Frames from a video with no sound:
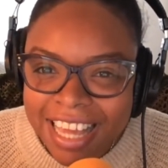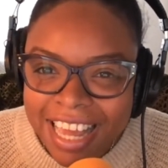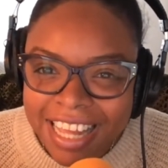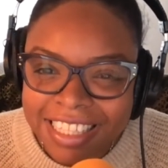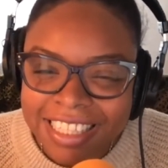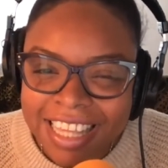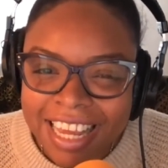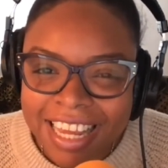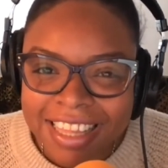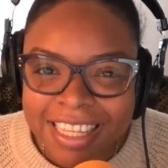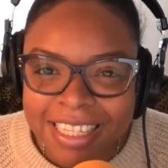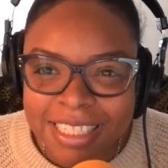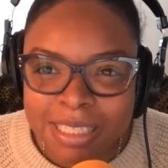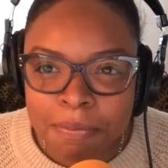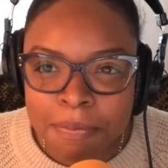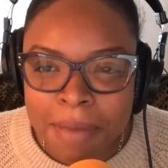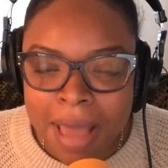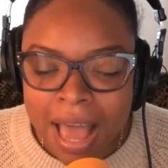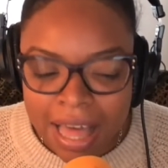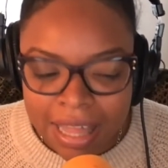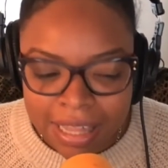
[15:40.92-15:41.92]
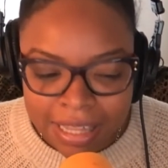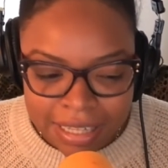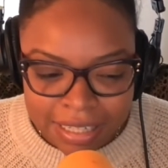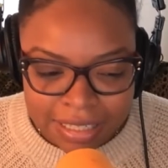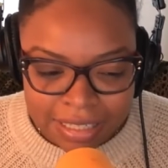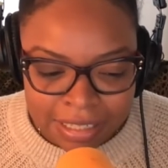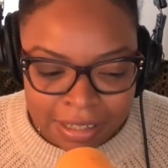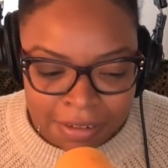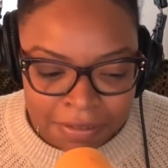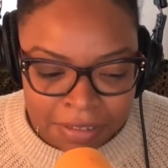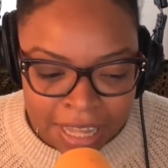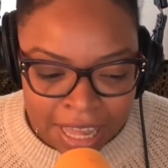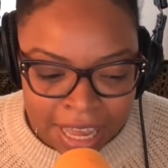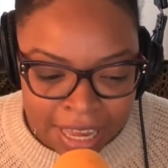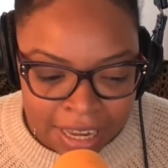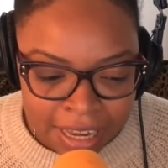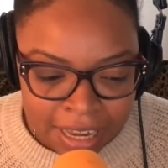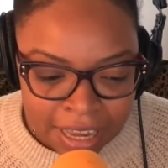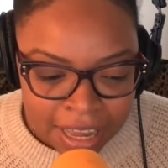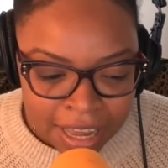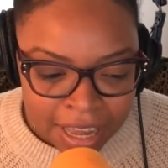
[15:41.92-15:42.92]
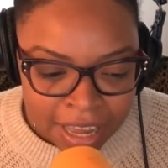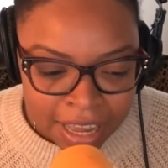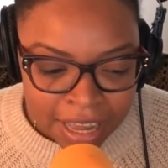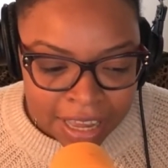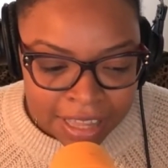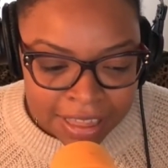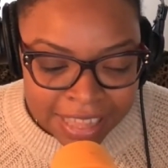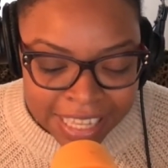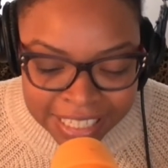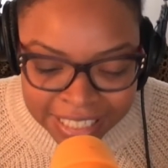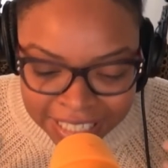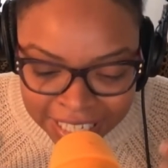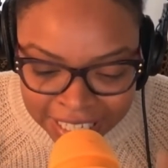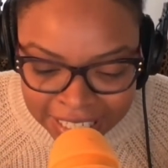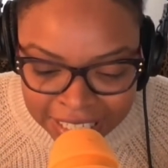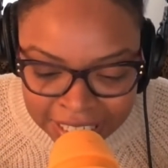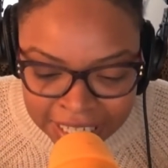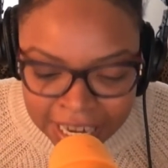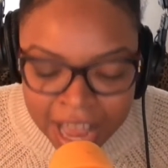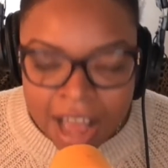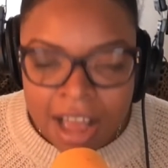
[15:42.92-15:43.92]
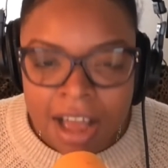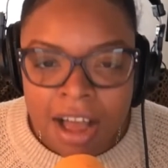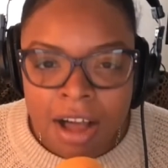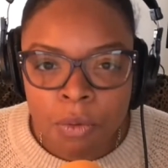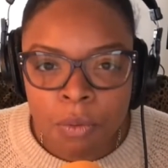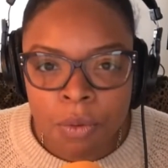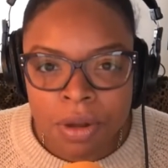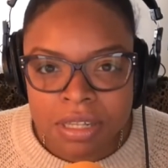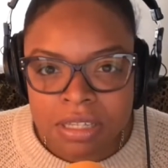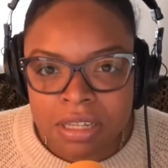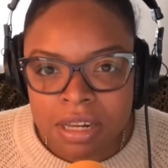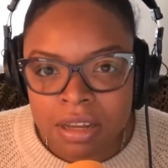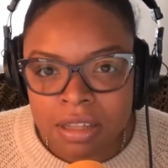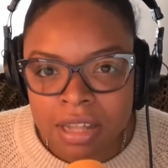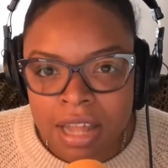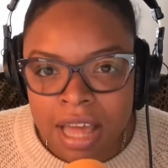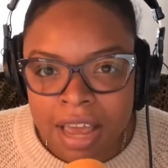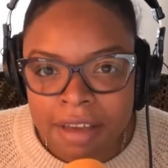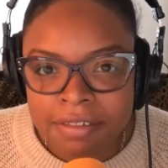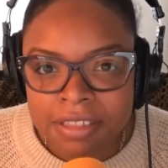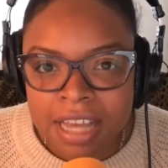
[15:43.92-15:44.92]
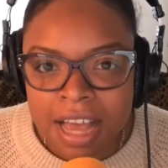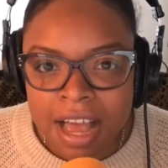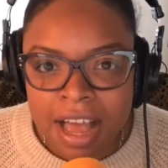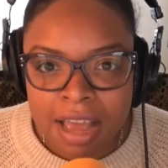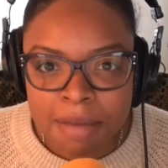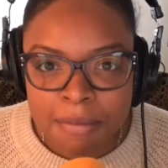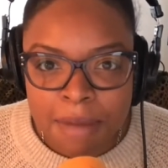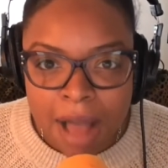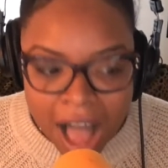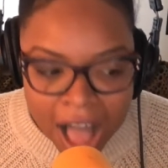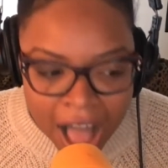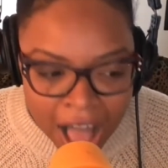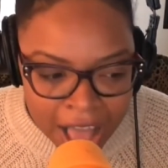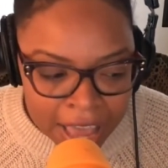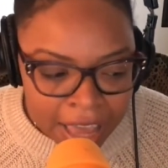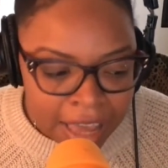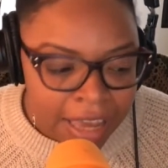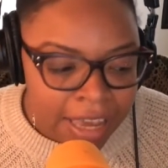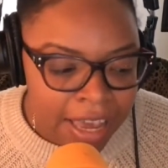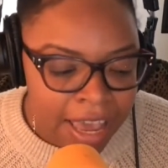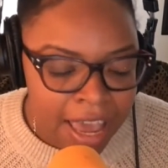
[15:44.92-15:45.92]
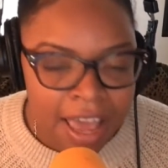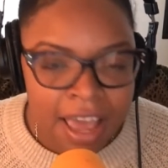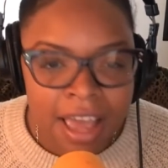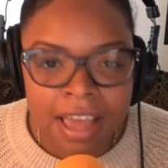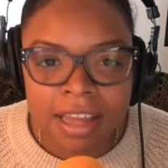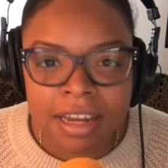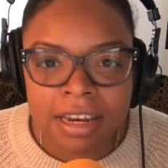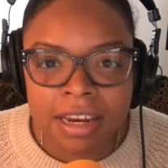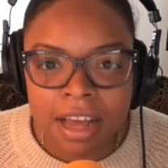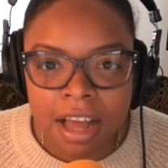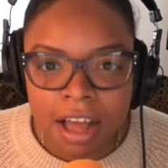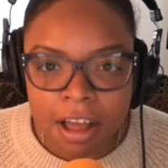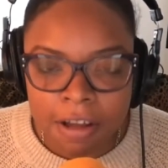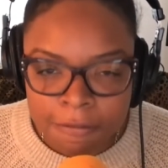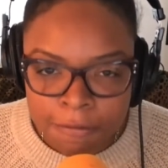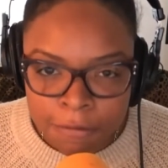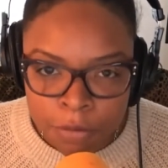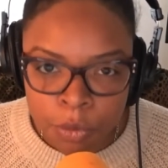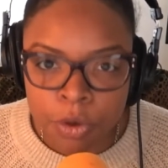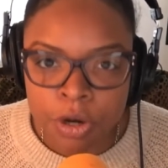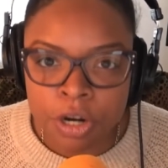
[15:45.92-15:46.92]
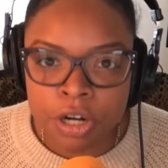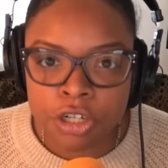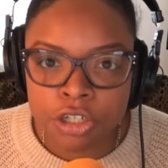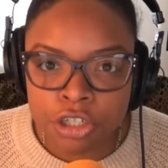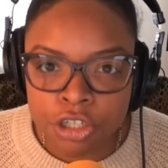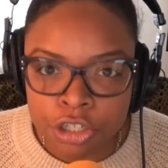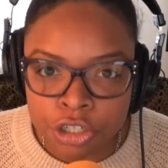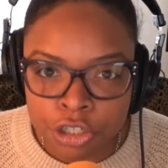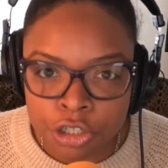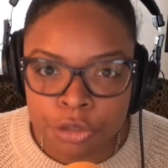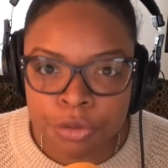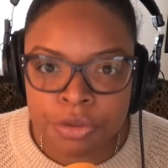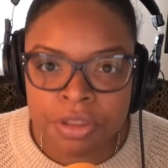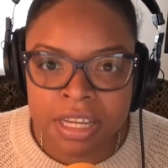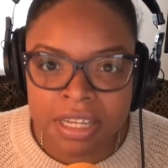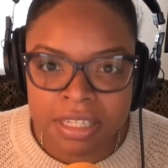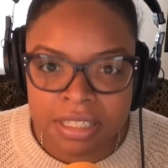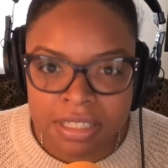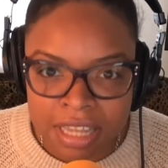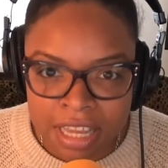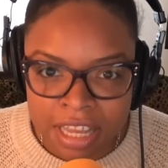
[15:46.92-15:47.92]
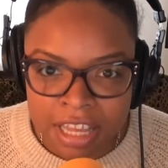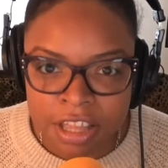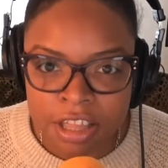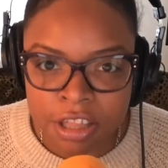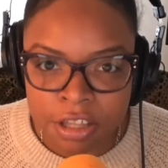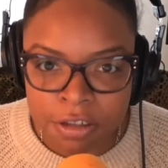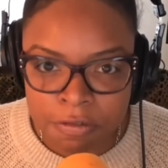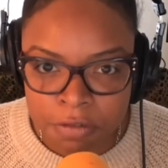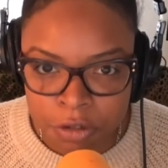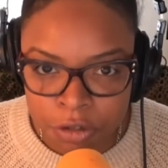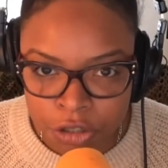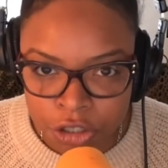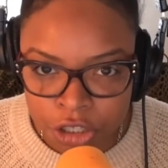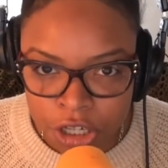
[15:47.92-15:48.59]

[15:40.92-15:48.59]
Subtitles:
it's like this balance of like, this is not a once in a lifetime. I can afford to do this in the future.